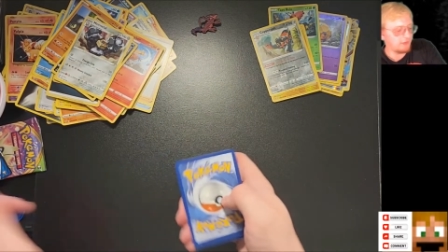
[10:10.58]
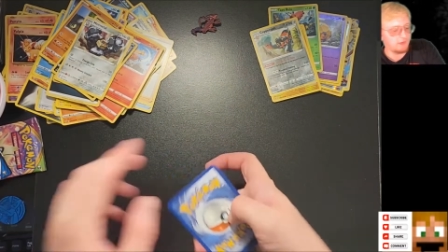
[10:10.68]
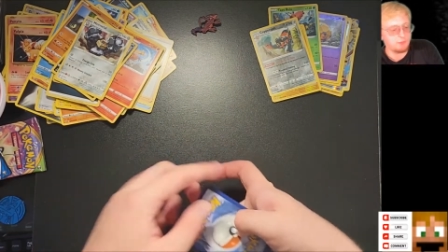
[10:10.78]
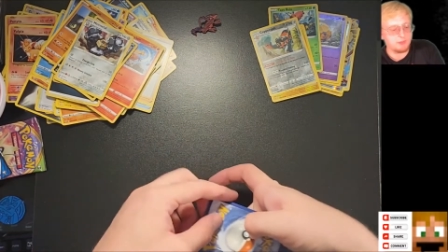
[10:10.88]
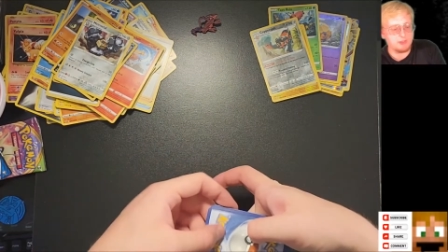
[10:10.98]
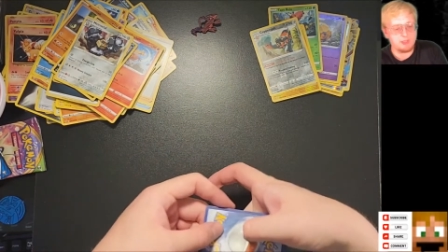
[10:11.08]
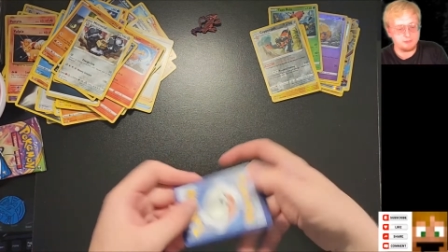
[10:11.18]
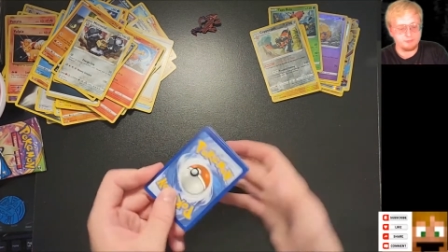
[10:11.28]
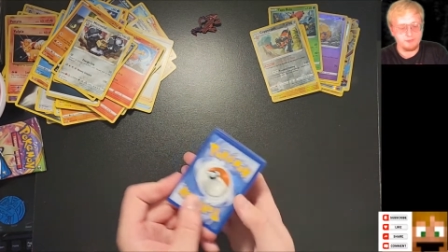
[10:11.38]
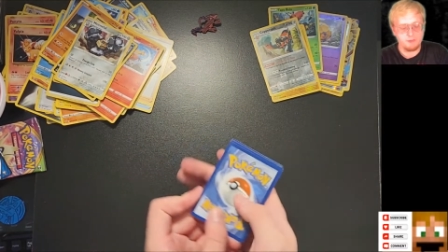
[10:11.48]

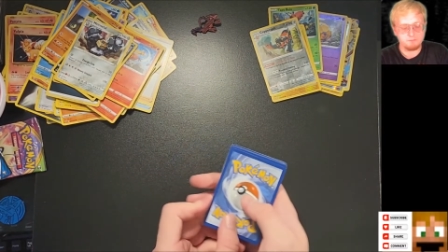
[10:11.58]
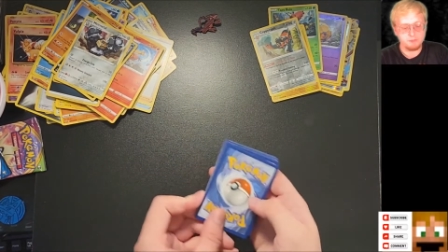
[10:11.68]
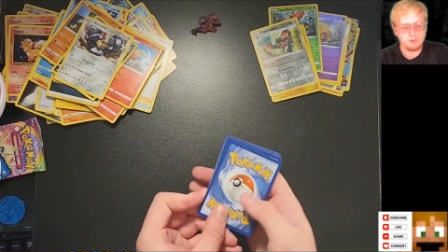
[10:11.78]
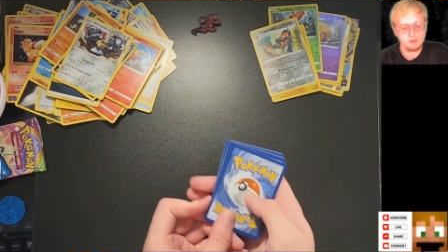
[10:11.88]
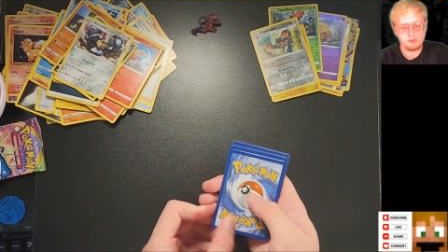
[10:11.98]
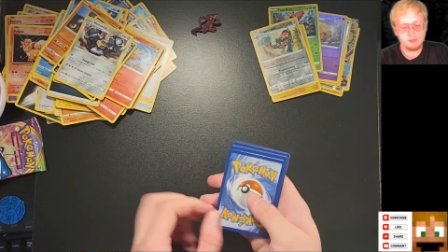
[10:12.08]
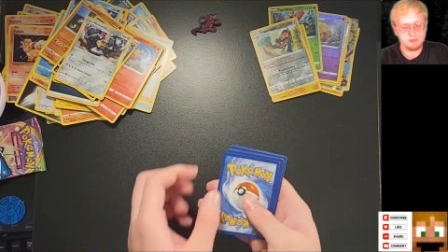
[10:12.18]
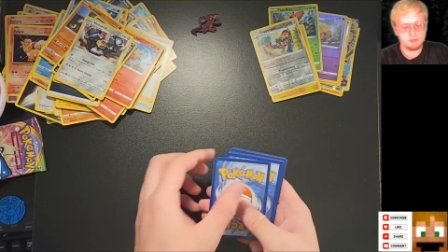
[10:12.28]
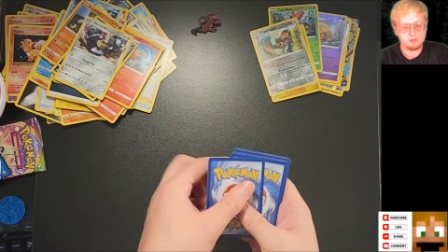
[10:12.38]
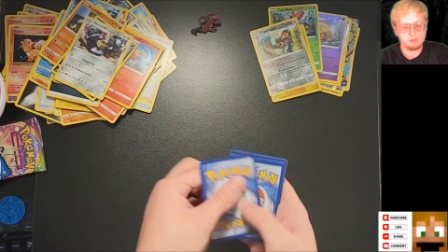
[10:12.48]
Okay, so
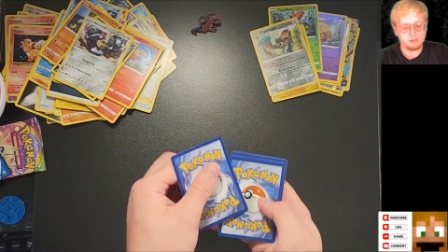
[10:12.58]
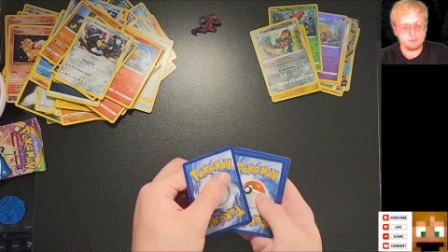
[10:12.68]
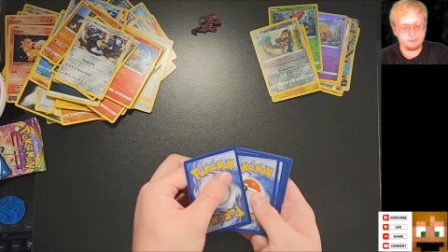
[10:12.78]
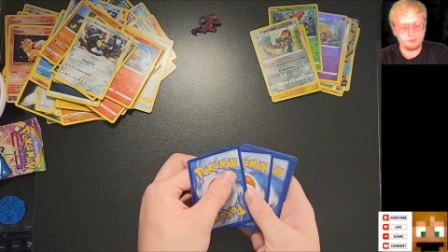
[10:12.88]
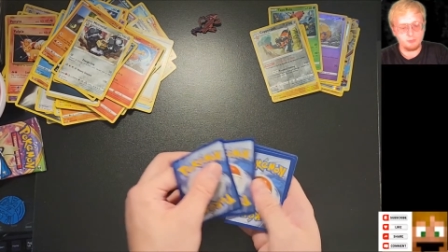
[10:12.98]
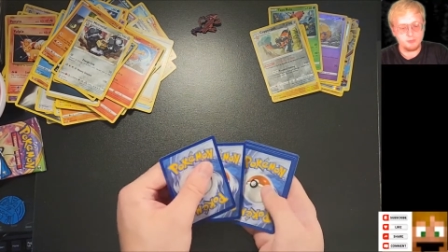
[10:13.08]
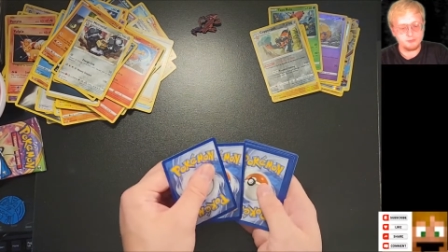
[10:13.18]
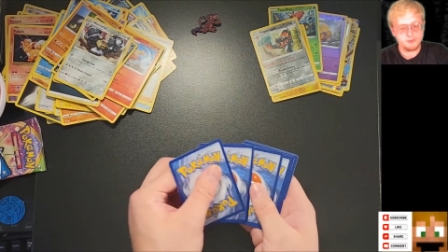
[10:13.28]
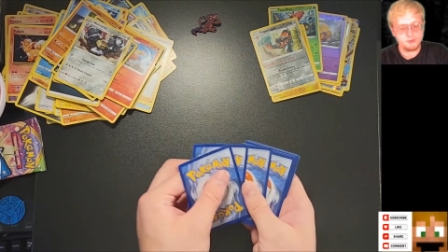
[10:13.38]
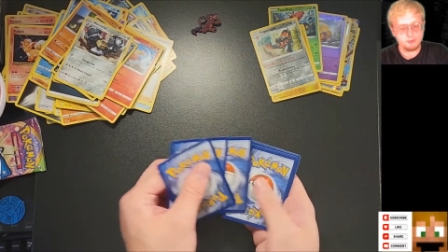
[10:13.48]
let's do
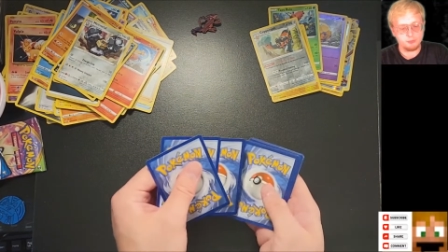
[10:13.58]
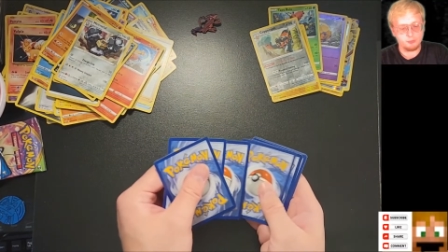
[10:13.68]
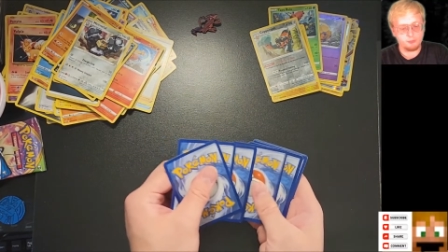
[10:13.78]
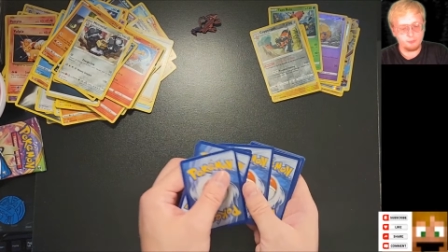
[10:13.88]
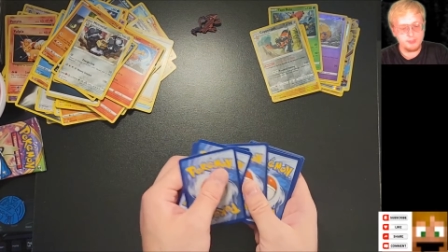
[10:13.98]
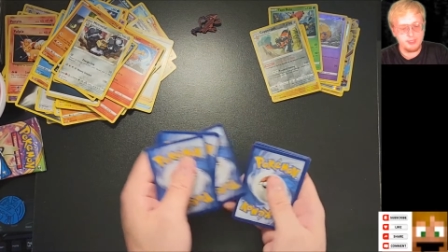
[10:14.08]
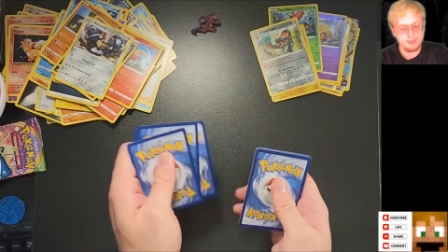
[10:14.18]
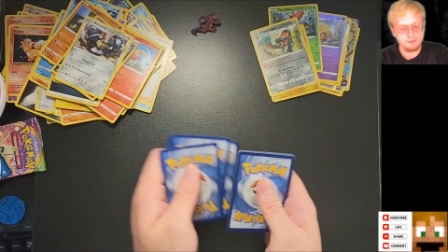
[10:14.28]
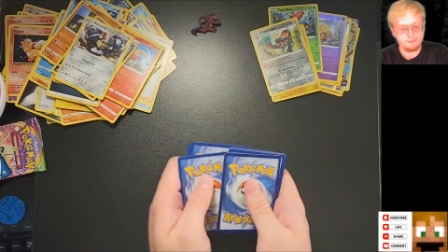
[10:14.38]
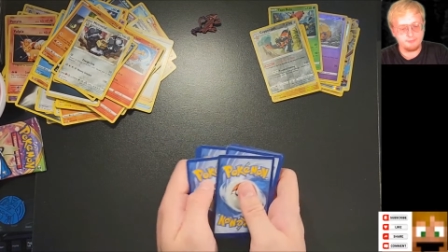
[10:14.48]
one, two, three,
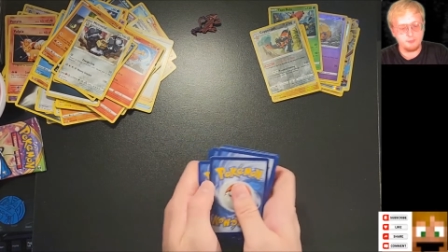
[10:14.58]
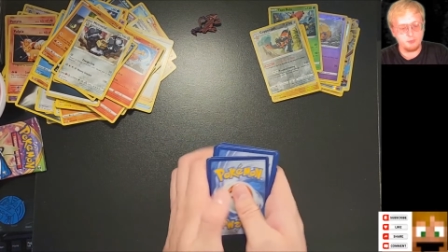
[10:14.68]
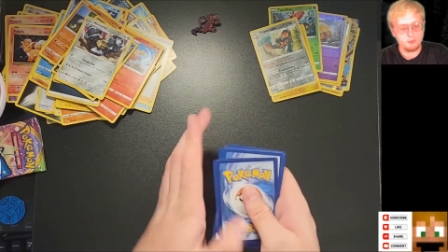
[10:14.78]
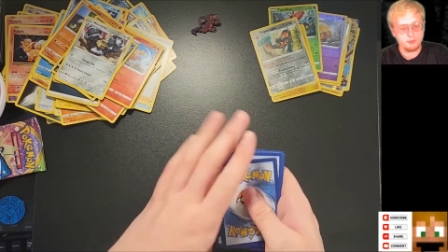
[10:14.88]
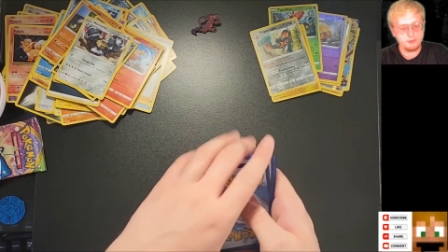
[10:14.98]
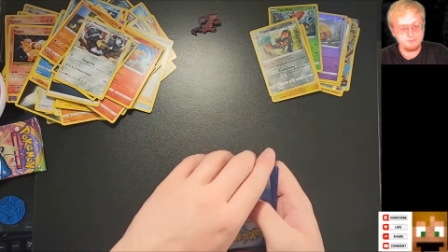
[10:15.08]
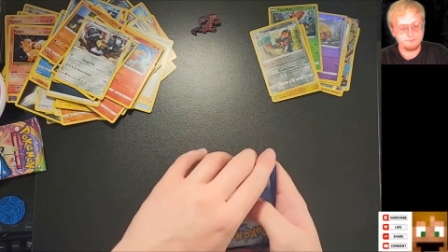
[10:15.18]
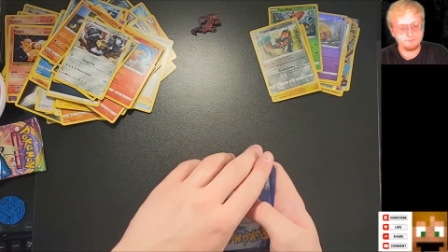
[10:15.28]
and four.